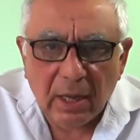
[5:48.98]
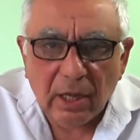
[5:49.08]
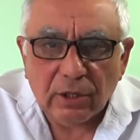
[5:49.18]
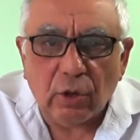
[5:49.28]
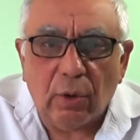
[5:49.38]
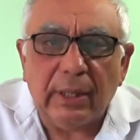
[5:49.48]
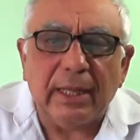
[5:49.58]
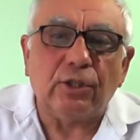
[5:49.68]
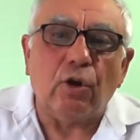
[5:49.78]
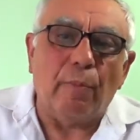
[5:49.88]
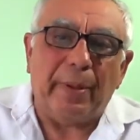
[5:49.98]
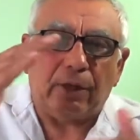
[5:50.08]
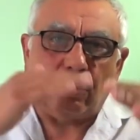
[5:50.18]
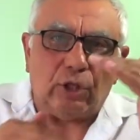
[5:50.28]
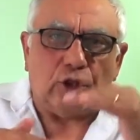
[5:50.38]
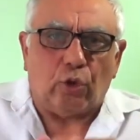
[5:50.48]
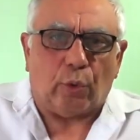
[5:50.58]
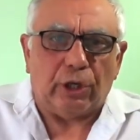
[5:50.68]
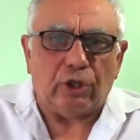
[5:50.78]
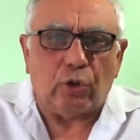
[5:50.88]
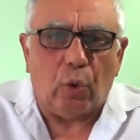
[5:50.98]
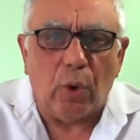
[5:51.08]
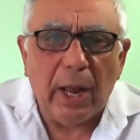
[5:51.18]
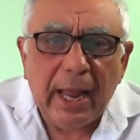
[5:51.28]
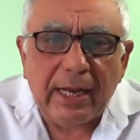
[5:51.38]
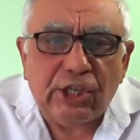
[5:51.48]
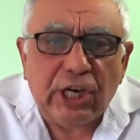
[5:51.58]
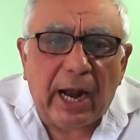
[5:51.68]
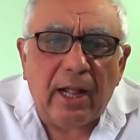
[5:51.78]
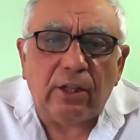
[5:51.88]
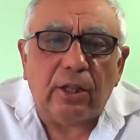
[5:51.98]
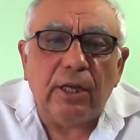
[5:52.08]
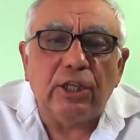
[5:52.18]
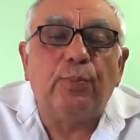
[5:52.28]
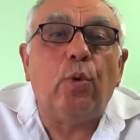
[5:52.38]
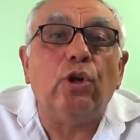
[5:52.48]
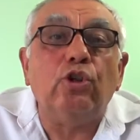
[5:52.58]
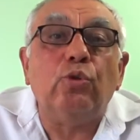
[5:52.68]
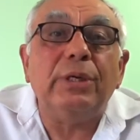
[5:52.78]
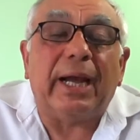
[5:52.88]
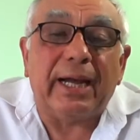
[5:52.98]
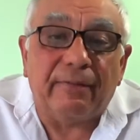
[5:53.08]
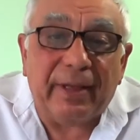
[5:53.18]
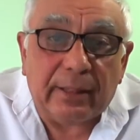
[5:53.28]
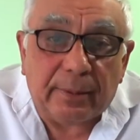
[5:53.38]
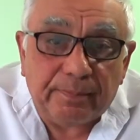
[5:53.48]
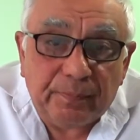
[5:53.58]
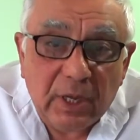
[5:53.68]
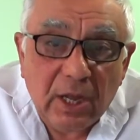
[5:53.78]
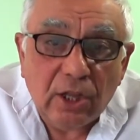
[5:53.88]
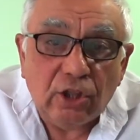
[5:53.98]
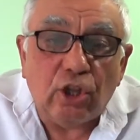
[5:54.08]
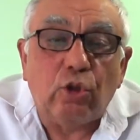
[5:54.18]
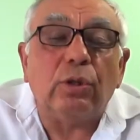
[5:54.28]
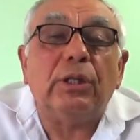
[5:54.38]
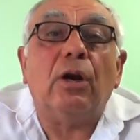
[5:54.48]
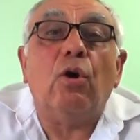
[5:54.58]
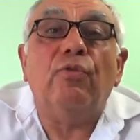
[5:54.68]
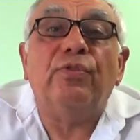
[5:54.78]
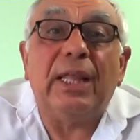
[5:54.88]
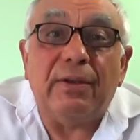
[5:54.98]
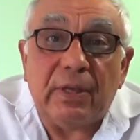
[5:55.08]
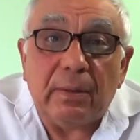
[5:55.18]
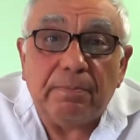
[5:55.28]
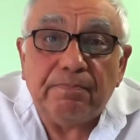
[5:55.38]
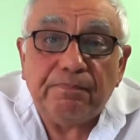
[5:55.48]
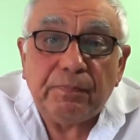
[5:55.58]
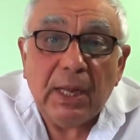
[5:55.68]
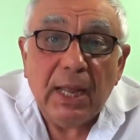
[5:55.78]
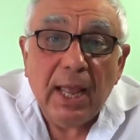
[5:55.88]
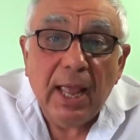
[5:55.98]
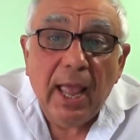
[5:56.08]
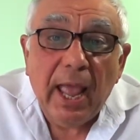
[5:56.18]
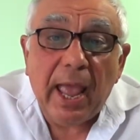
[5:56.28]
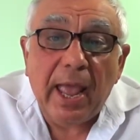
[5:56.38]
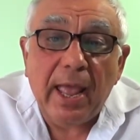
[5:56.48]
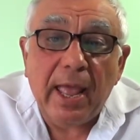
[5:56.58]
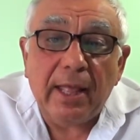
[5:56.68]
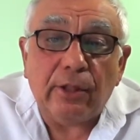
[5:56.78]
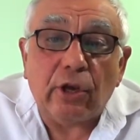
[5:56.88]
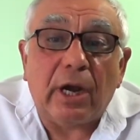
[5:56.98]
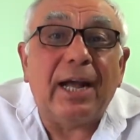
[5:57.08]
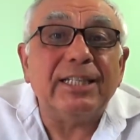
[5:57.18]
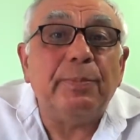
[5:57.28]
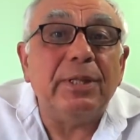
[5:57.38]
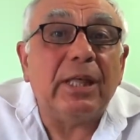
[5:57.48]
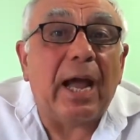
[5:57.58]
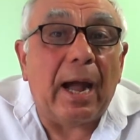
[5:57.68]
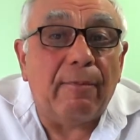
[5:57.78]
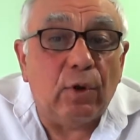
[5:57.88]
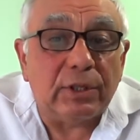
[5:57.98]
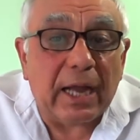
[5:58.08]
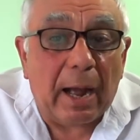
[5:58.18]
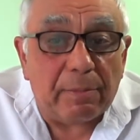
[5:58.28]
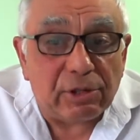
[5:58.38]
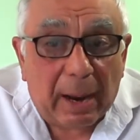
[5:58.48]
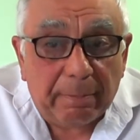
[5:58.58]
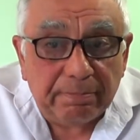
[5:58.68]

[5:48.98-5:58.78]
So let's go back to the story. So a child is born to Yocheved, the daughter of Levi. And her husband was Amram.